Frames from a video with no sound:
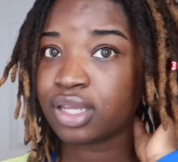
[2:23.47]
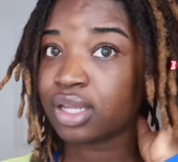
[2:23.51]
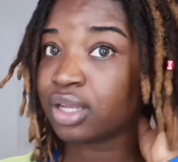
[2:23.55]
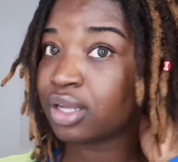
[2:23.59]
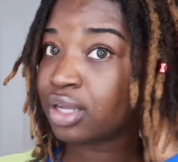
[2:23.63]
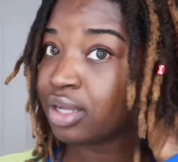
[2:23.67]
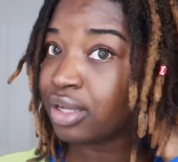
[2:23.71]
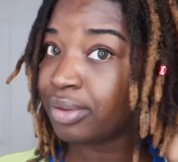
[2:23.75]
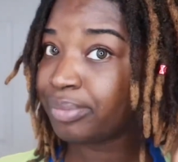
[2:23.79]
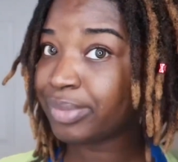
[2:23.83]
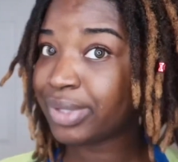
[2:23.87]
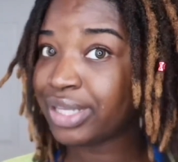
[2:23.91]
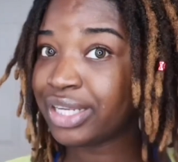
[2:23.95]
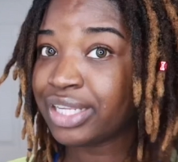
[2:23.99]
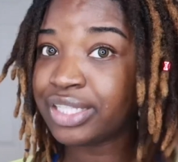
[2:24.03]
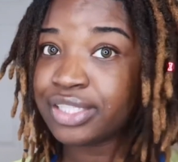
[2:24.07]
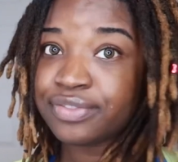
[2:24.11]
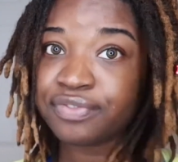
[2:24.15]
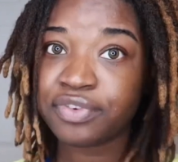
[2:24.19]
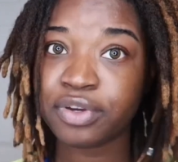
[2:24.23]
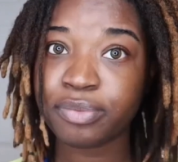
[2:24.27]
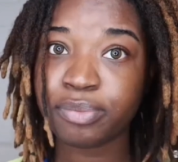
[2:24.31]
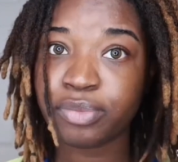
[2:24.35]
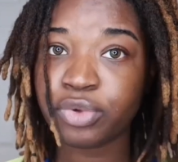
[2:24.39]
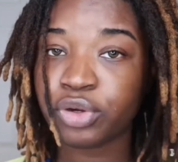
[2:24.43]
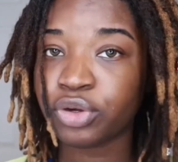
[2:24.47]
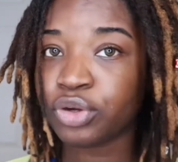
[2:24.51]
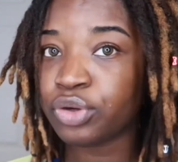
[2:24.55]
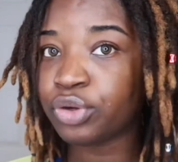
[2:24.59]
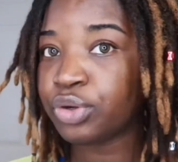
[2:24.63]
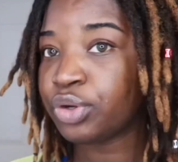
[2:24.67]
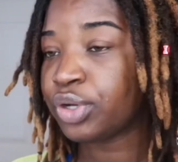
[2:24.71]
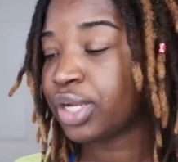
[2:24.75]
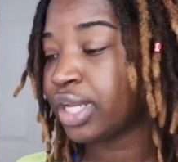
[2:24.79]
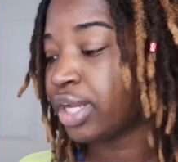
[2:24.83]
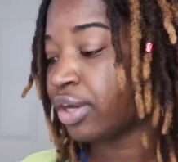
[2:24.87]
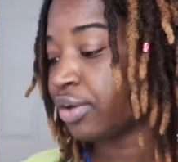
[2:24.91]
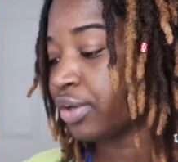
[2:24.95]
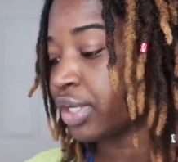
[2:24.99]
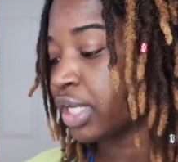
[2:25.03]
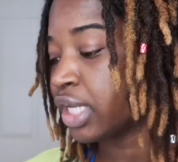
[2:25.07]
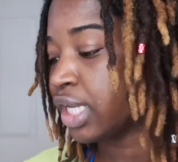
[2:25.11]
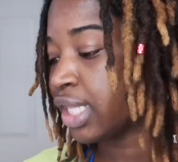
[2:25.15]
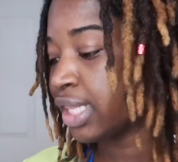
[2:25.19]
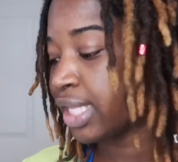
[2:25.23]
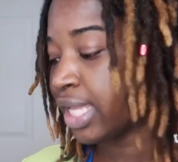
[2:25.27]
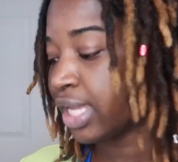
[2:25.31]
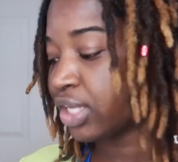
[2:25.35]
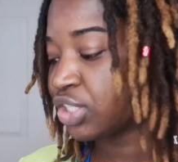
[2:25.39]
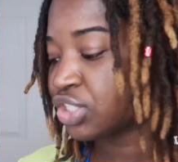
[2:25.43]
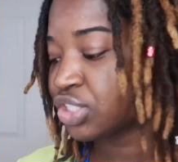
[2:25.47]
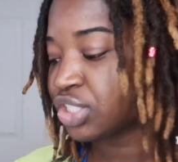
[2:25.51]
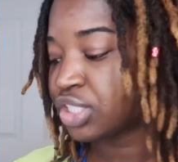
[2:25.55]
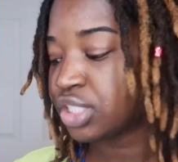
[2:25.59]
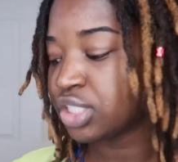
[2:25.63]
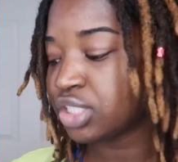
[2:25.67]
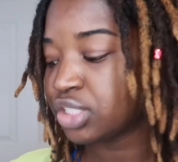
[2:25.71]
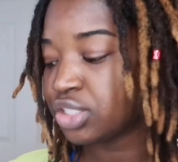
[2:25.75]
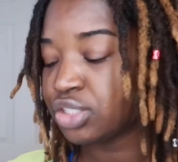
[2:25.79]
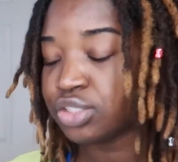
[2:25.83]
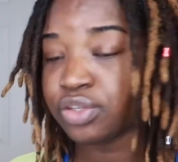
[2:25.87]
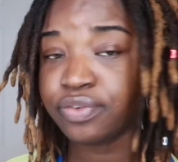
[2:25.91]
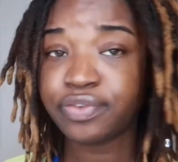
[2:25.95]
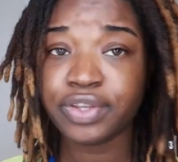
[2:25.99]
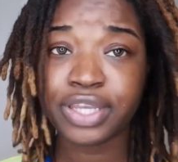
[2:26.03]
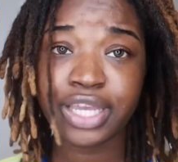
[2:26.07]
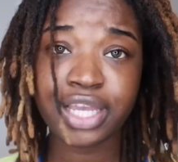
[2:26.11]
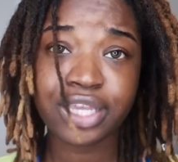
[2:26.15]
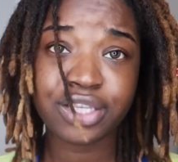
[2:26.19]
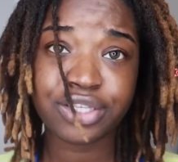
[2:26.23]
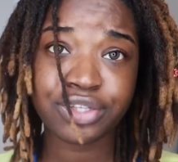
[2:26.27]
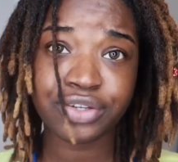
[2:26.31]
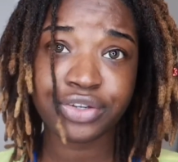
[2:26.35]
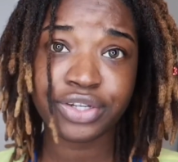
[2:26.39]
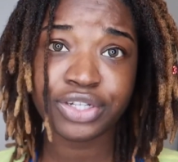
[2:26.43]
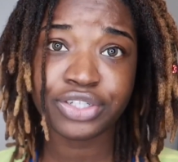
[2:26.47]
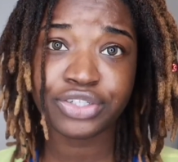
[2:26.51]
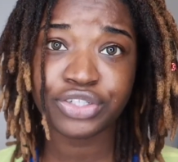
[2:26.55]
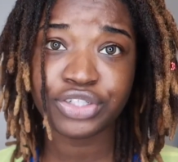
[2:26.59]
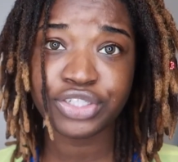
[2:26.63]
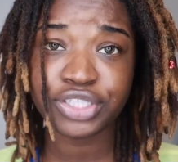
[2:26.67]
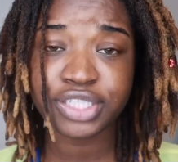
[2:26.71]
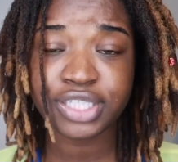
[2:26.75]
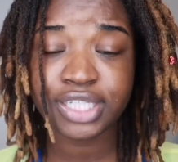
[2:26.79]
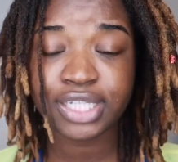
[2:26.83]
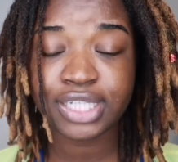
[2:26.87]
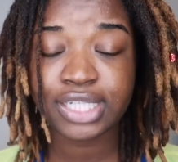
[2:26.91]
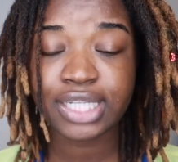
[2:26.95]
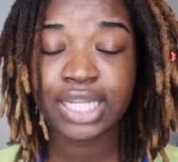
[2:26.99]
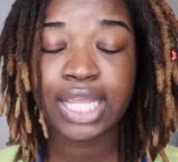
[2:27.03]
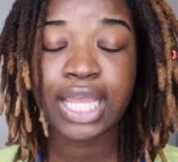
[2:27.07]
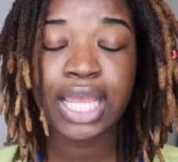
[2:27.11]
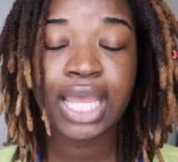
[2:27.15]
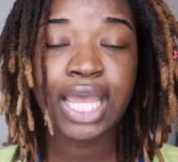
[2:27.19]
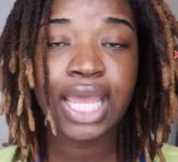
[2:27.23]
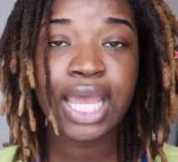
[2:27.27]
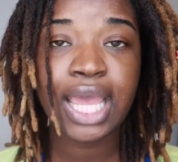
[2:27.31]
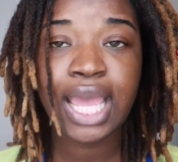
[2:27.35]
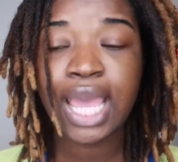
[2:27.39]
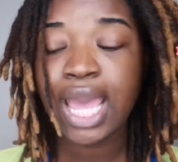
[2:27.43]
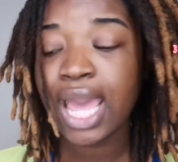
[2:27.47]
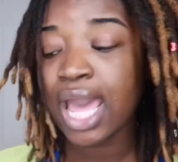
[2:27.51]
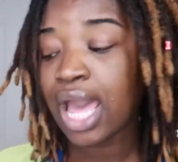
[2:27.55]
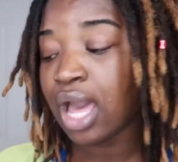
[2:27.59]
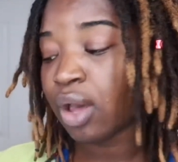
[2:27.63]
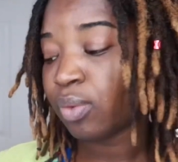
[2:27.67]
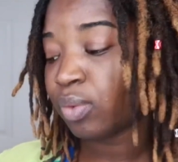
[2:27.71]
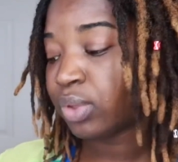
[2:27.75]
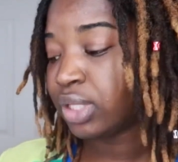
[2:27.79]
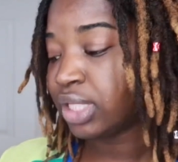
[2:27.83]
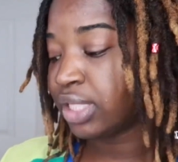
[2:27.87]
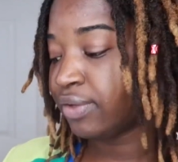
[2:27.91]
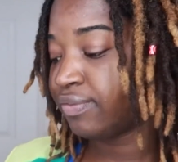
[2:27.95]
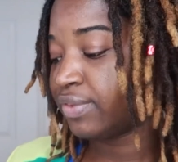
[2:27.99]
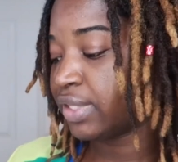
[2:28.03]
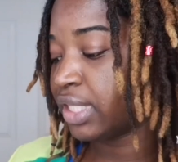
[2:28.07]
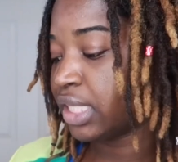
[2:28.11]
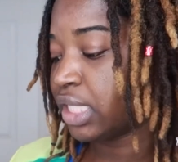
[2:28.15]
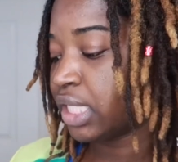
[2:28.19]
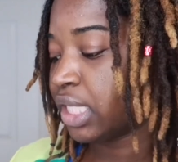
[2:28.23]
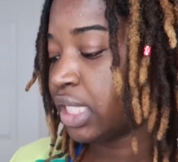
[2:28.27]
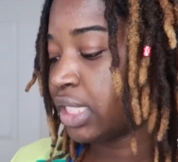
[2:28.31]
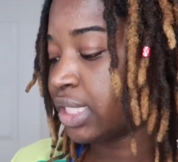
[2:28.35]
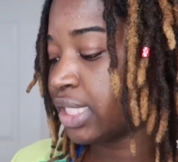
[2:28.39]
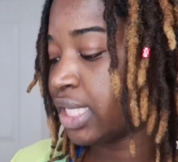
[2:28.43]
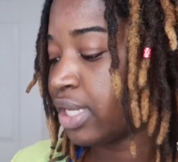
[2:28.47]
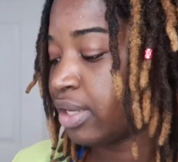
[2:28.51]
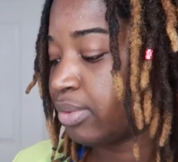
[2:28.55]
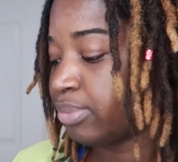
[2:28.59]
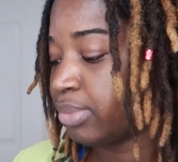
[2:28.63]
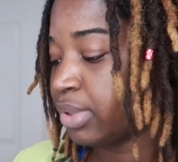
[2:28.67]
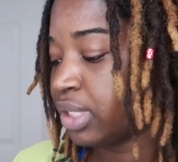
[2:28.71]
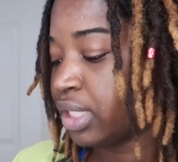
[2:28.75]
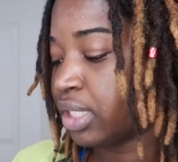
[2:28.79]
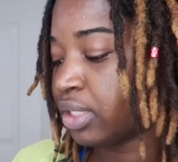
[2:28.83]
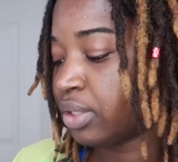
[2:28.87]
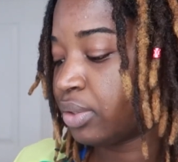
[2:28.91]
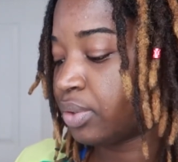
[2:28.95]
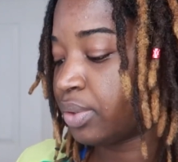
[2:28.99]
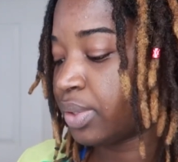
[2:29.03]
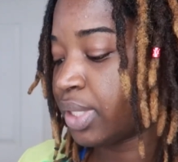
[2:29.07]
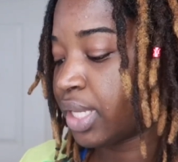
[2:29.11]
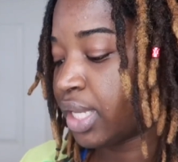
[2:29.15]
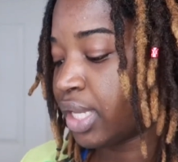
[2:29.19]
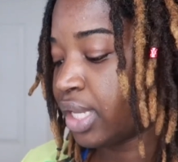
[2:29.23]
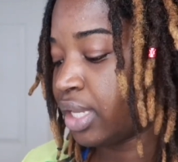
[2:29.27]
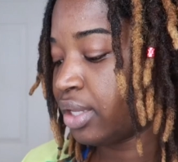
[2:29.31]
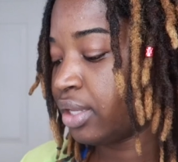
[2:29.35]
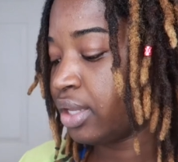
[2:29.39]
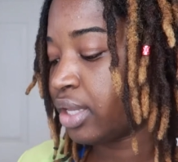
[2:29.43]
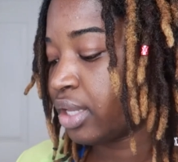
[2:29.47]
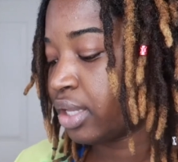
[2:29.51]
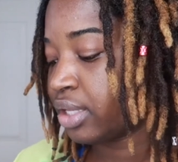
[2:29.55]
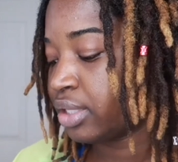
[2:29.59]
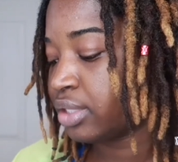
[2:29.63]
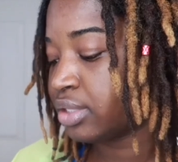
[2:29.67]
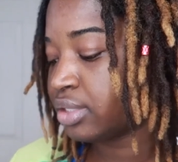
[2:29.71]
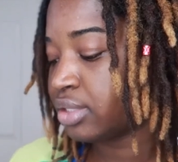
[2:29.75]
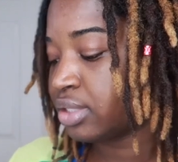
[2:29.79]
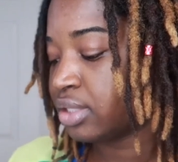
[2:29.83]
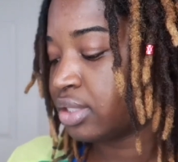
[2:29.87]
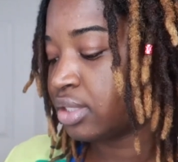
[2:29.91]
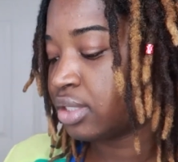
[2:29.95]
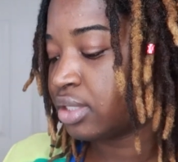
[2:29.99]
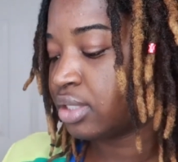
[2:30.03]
And it's from her hair collection, so if you guys are interested, I will leave the link down below. Okay, you guys?